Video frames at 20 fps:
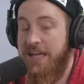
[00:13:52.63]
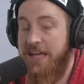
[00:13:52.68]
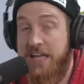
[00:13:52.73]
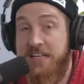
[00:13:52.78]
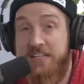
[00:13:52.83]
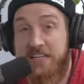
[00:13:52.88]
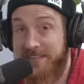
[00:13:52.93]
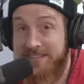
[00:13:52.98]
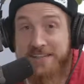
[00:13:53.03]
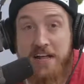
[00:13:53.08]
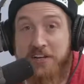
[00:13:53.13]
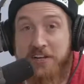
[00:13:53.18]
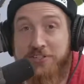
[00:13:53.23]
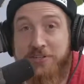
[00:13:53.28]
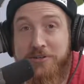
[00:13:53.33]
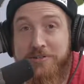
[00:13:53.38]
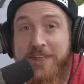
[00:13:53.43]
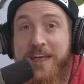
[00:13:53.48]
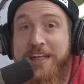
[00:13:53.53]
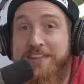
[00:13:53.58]
It does not
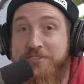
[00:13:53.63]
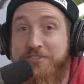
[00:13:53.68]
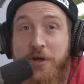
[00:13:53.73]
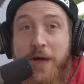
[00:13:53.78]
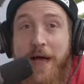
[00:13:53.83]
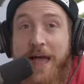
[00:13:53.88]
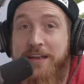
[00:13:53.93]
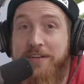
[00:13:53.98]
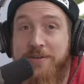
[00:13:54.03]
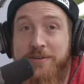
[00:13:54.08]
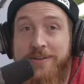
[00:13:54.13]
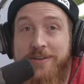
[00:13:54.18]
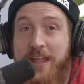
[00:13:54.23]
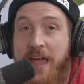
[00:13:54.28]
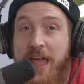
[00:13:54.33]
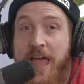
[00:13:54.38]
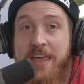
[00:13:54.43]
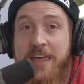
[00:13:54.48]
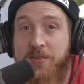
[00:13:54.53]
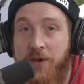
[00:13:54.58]
show that. So I don't.
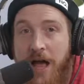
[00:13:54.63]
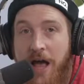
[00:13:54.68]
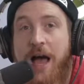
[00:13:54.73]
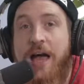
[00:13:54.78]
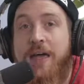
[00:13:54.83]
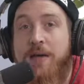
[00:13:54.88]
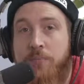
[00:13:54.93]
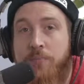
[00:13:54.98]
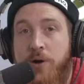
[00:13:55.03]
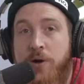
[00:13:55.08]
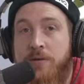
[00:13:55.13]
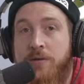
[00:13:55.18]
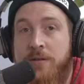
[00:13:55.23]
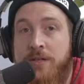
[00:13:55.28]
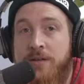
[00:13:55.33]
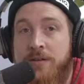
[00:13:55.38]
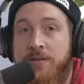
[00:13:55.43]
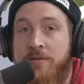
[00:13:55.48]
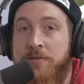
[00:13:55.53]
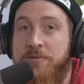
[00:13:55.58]
Either I am
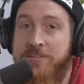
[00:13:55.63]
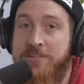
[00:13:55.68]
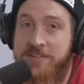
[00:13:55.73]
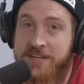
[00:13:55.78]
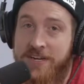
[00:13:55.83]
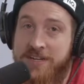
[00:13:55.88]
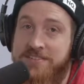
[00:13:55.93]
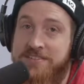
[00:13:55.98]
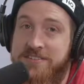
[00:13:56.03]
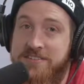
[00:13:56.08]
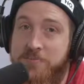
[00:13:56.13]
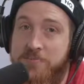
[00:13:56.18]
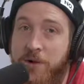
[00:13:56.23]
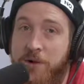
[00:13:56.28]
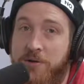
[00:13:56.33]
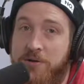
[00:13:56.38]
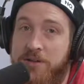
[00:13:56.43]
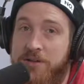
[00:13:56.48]
broken or the test is broken.